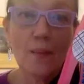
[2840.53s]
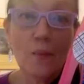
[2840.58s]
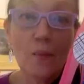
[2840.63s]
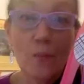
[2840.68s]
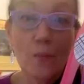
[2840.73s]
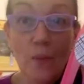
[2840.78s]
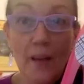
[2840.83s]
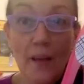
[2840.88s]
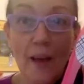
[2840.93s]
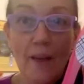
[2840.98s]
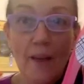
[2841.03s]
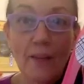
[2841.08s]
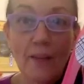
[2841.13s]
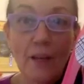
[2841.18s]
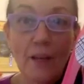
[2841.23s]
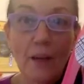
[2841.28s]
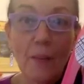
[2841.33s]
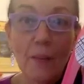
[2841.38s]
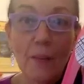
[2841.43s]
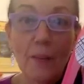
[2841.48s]
we have a
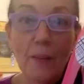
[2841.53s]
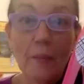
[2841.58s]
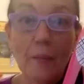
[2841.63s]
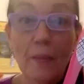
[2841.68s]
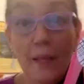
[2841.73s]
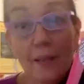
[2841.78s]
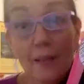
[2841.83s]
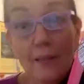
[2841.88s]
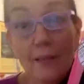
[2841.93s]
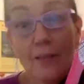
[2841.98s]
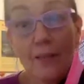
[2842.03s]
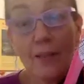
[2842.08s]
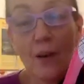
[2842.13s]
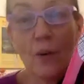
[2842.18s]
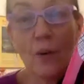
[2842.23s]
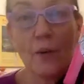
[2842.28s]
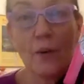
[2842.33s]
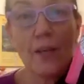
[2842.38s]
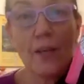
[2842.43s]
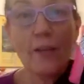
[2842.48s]
couple of minutes, so
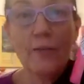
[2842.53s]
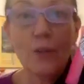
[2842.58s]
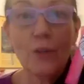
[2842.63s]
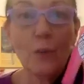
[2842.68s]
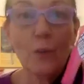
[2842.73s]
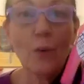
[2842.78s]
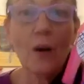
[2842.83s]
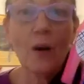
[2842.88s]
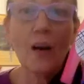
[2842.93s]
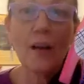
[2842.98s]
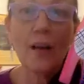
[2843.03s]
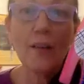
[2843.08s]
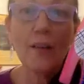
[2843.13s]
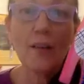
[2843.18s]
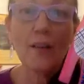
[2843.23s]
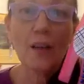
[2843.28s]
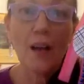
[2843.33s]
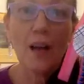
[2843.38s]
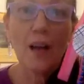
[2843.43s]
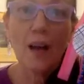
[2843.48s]
if you want,
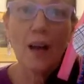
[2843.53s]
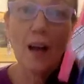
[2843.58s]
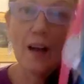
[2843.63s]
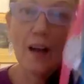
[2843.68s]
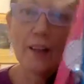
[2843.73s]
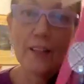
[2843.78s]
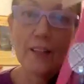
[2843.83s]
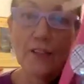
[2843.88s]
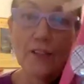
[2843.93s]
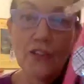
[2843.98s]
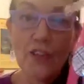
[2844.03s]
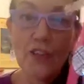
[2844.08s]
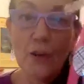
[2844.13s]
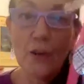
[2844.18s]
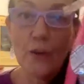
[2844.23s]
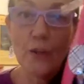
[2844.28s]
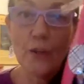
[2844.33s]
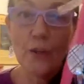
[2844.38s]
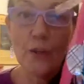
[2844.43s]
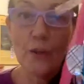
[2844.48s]
I could show
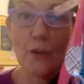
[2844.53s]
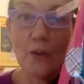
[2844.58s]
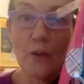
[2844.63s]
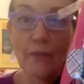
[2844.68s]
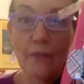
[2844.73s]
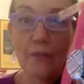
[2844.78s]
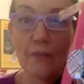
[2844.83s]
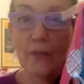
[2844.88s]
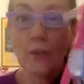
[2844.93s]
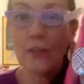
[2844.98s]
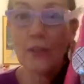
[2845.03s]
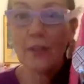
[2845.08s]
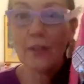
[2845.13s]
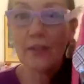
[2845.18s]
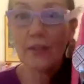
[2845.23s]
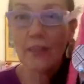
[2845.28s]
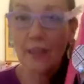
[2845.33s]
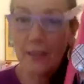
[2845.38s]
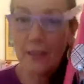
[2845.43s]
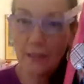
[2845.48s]
you a few of the
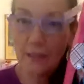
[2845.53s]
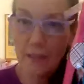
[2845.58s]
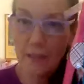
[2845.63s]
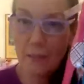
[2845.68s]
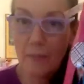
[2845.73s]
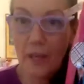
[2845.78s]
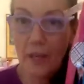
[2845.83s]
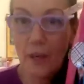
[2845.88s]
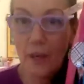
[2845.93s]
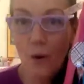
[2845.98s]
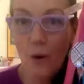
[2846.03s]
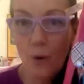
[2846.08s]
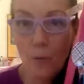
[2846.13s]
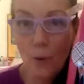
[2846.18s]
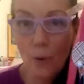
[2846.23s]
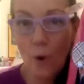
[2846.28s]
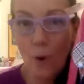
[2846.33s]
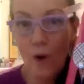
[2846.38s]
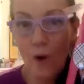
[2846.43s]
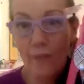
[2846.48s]
things in my home
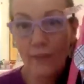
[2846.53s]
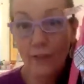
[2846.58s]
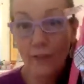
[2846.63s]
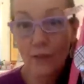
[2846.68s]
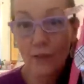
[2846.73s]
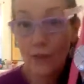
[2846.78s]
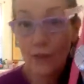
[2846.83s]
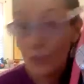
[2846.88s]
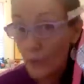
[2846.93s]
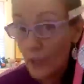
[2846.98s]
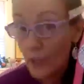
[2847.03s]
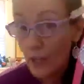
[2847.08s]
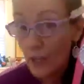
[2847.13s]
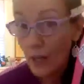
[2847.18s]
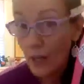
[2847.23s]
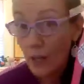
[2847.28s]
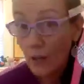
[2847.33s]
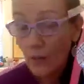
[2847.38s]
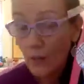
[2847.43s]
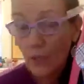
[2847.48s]
office
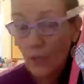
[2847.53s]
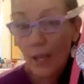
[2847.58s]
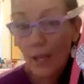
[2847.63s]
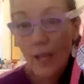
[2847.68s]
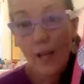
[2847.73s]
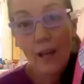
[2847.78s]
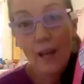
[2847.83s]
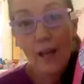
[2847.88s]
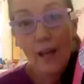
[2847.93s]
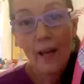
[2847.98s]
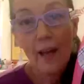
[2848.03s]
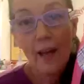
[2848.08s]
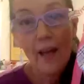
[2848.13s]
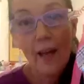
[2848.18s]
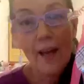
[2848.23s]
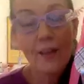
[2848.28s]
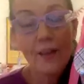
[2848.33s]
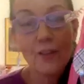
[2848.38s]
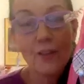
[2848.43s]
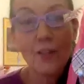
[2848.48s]
studio,
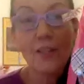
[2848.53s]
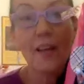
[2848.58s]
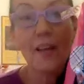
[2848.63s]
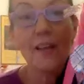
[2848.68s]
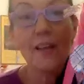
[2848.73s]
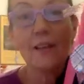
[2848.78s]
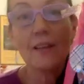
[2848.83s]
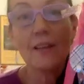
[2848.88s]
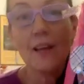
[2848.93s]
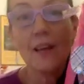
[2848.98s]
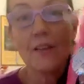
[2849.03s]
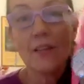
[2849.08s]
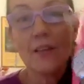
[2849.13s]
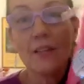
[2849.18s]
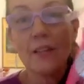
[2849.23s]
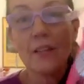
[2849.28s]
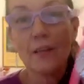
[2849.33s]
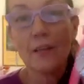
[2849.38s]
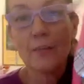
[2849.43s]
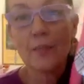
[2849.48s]
and you'll get another
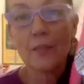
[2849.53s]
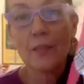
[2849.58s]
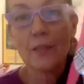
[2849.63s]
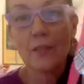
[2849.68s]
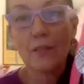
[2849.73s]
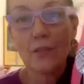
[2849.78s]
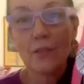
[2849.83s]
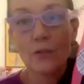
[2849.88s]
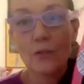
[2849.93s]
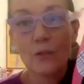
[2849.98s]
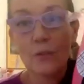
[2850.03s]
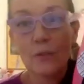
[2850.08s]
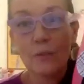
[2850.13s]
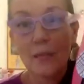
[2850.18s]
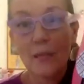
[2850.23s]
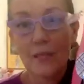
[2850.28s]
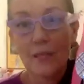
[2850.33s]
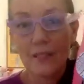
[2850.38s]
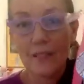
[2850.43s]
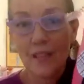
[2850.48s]
glimpse into
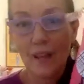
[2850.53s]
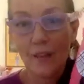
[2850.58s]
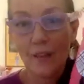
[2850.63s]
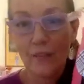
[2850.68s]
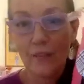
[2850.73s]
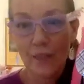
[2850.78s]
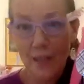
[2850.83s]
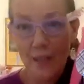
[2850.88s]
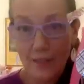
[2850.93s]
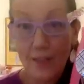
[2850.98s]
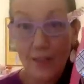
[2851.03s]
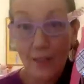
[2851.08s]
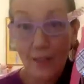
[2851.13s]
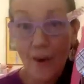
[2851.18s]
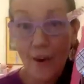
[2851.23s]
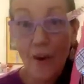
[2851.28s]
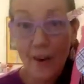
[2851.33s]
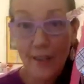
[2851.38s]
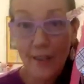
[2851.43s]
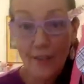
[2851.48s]
myself as an
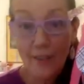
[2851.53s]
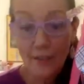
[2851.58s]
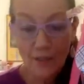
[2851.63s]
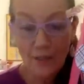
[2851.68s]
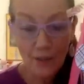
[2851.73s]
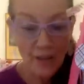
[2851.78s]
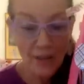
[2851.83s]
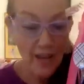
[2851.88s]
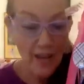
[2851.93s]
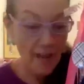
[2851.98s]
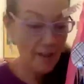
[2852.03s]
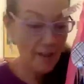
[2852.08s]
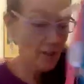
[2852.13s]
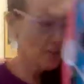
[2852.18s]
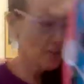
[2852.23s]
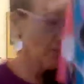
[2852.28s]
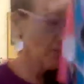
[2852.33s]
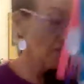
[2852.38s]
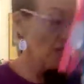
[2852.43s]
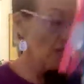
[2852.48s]
artist, okay?
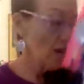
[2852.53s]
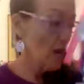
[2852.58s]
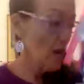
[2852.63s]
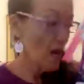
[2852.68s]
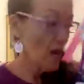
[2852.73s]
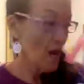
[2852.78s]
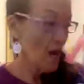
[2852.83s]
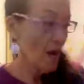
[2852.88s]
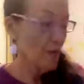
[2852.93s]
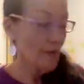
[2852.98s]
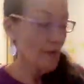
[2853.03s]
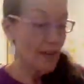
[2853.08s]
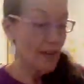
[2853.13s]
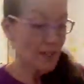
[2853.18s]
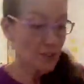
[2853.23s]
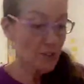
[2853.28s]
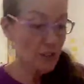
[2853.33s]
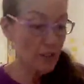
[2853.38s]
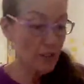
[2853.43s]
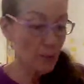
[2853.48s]
Because I write
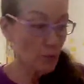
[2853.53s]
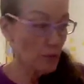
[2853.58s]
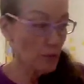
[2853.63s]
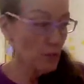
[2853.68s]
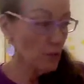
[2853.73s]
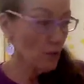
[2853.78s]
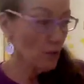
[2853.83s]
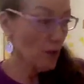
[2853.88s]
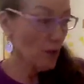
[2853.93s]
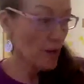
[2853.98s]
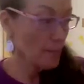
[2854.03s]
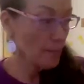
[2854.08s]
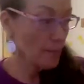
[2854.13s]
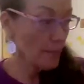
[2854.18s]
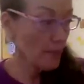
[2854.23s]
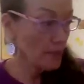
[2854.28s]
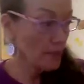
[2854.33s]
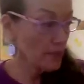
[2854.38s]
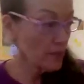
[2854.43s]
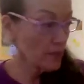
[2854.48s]
children's art
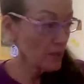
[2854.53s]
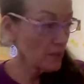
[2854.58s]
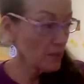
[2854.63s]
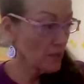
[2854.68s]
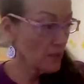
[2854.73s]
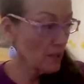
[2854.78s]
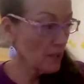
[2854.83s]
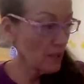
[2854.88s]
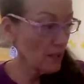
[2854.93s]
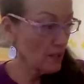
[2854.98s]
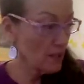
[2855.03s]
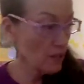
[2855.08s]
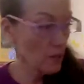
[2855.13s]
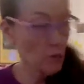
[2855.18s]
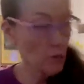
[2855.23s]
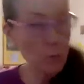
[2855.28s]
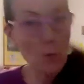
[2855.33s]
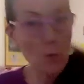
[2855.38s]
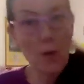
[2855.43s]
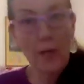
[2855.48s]
books, and this
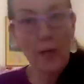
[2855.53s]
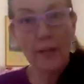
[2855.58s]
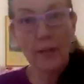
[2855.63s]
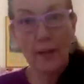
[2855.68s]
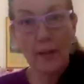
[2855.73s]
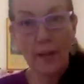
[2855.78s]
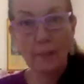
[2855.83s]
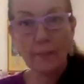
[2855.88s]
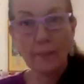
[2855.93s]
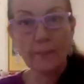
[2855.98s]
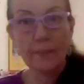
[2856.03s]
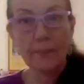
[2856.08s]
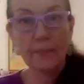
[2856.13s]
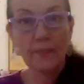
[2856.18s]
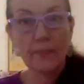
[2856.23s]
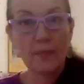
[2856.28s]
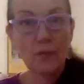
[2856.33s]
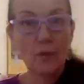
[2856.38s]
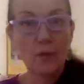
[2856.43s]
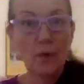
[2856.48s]
is one of them.
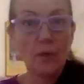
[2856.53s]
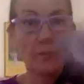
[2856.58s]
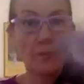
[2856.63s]
It's called